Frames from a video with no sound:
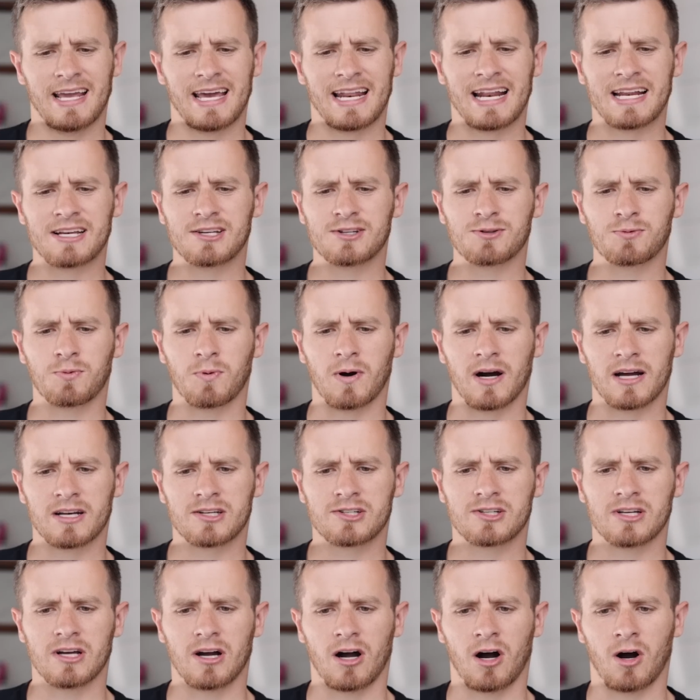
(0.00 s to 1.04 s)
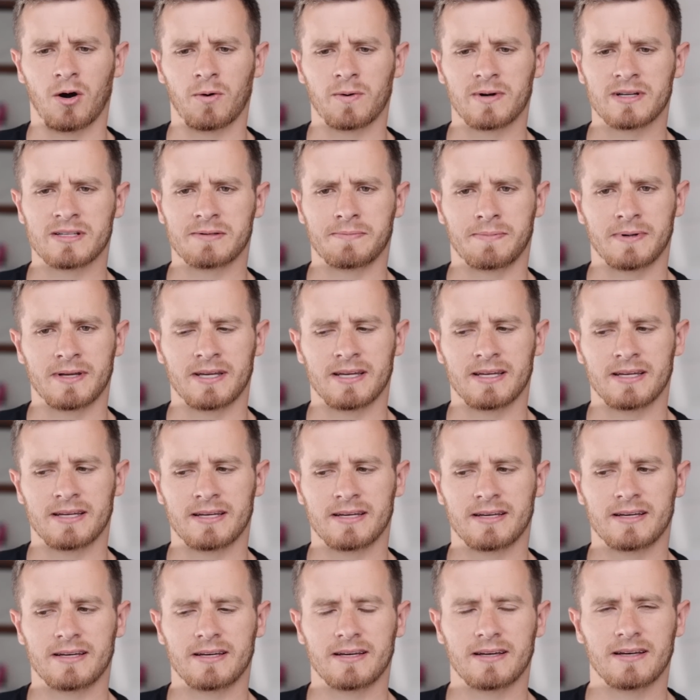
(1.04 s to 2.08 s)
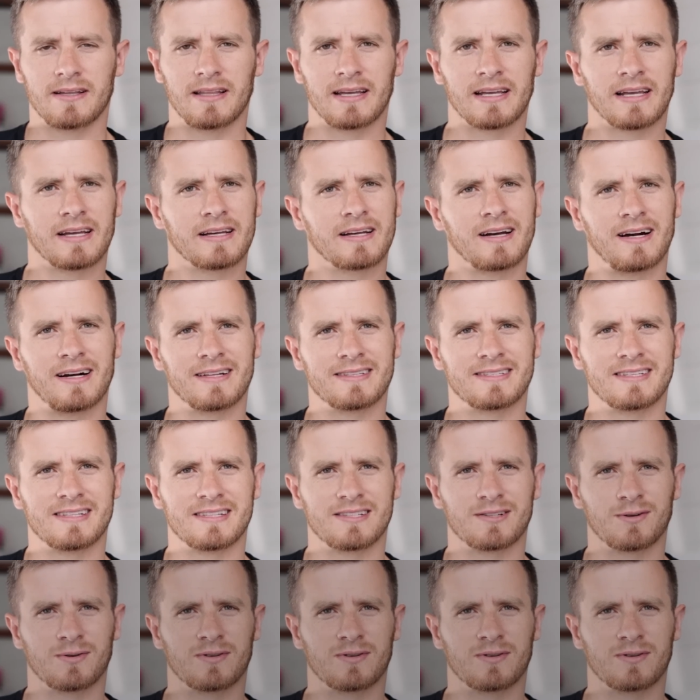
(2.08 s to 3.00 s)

And I just watched it always be like a constant